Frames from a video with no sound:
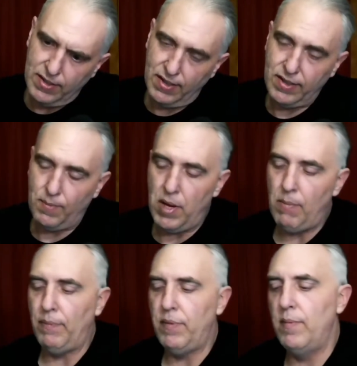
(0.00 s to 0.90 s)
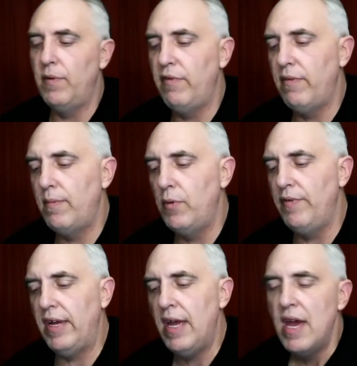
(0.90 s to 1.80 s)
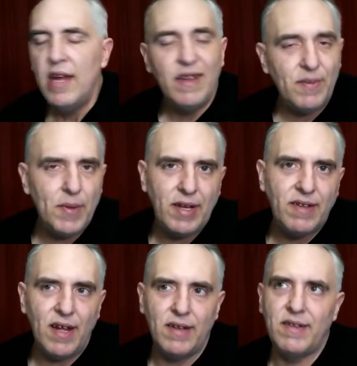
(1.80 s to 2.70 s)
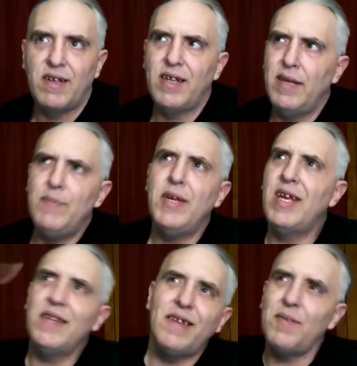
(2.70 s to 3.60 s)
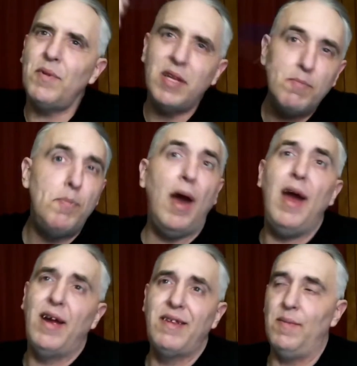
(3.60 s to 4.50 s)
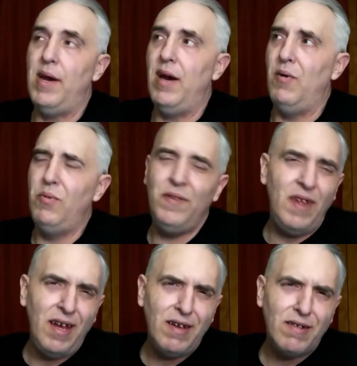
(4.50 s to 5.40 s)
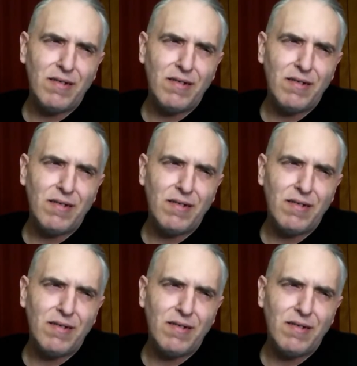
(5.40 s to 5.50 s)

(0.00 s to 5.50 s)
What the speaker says: just to pump up the movie, it doesn't make sense because they'd be getting this money back somehow, wouldn't they?